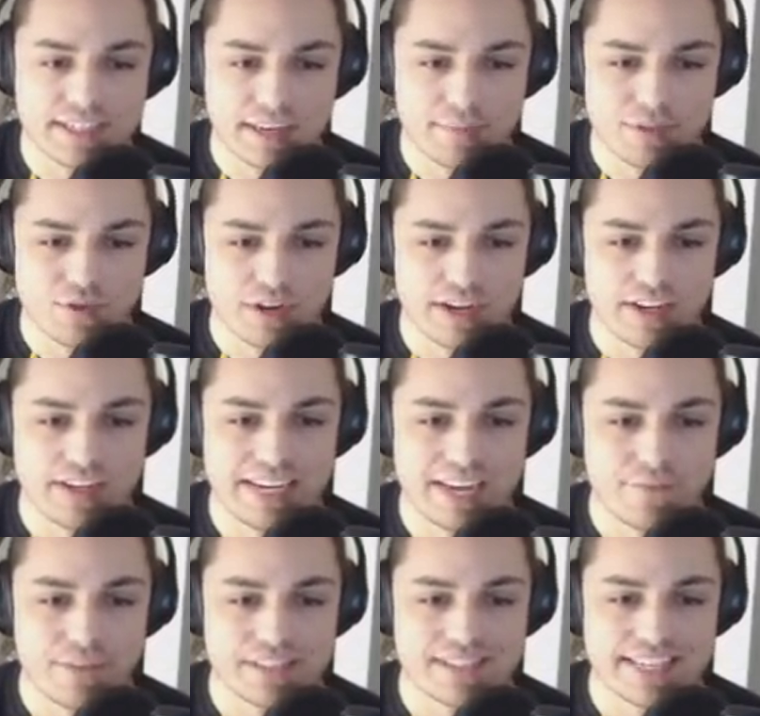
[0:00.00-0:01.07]
to be traded.
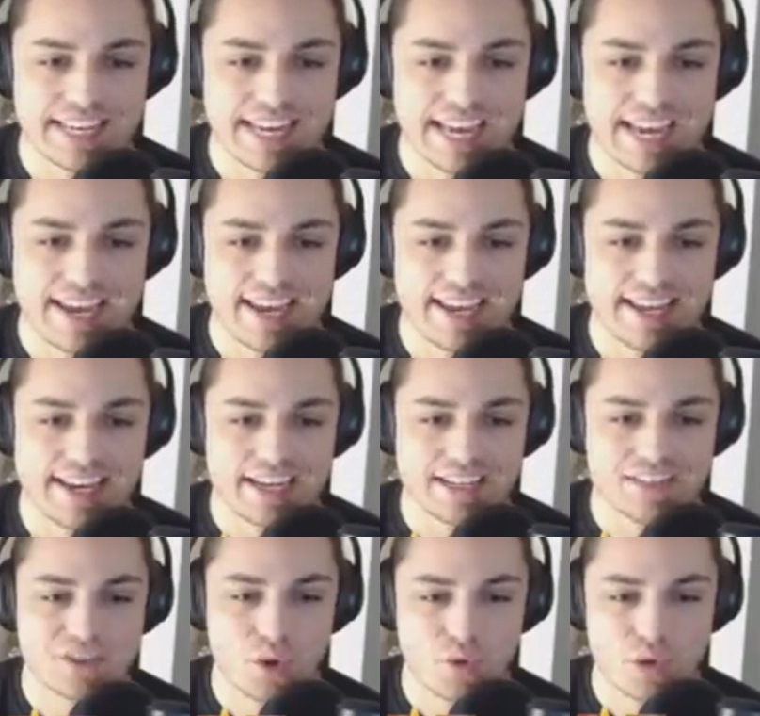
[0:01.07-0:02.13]
Nick Vincent and
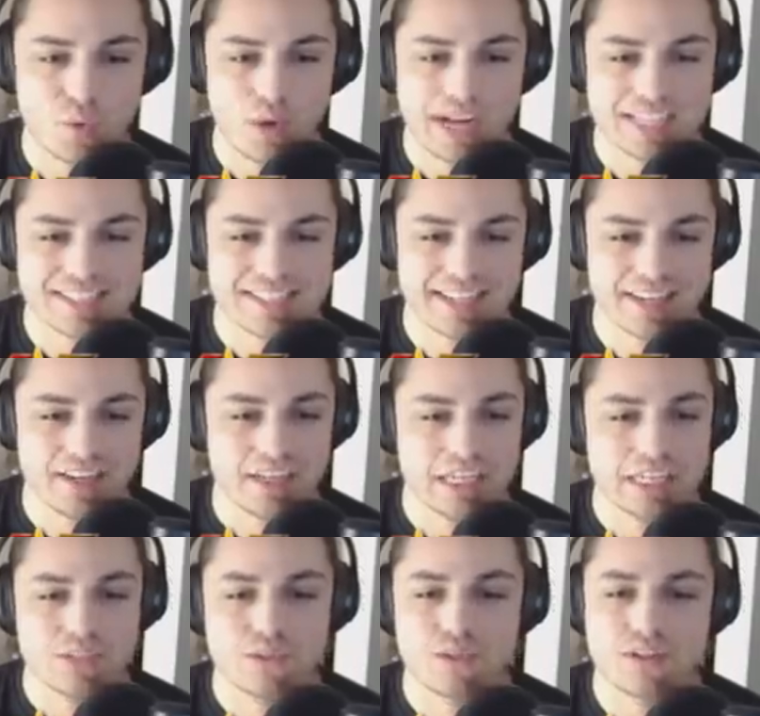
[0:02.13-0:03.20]
Tony Watson,
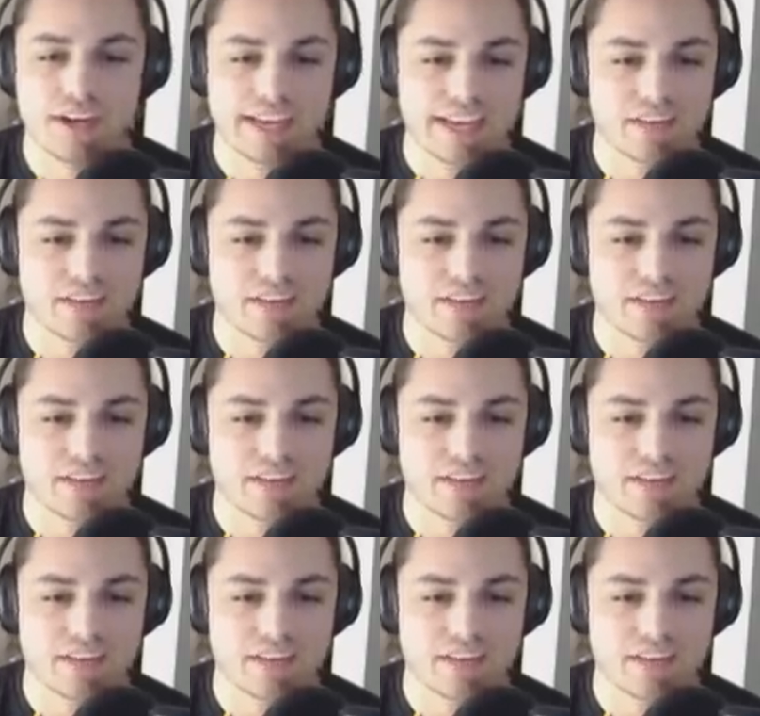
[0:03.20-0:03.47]
again,